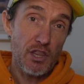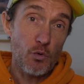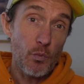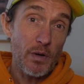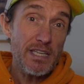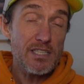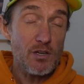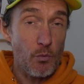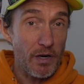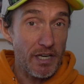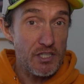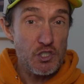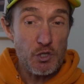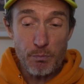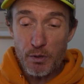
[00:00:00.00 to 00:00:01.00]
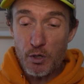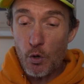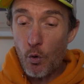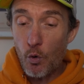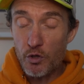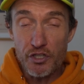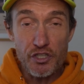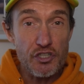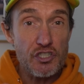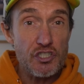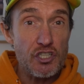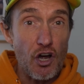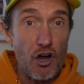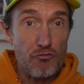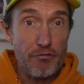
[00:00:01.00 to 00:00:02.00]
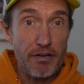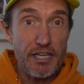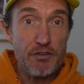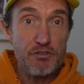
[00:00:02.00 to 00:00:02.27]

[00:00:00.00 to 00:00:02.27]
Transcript: the winter when it's super cold and you just can't really